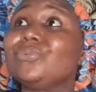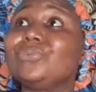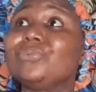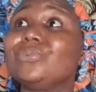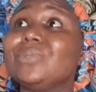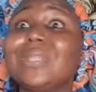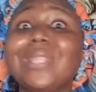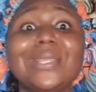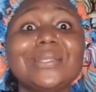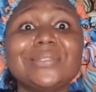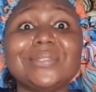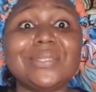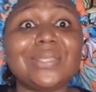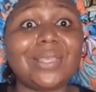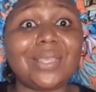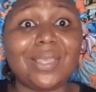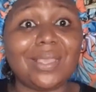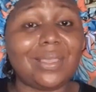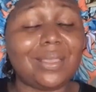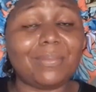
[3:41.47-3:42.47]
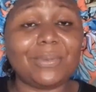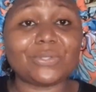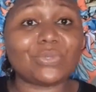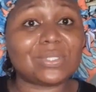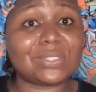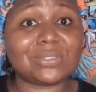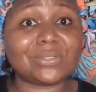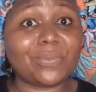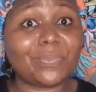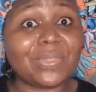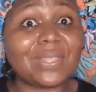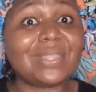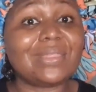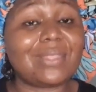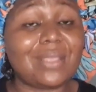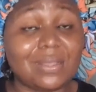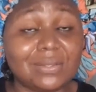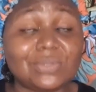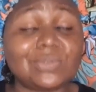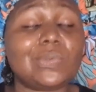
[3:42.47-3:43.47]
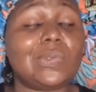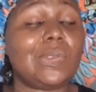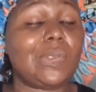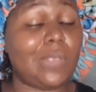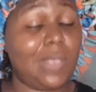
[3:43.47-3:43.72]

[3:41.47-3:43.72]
to 30k, about 20 something thousand.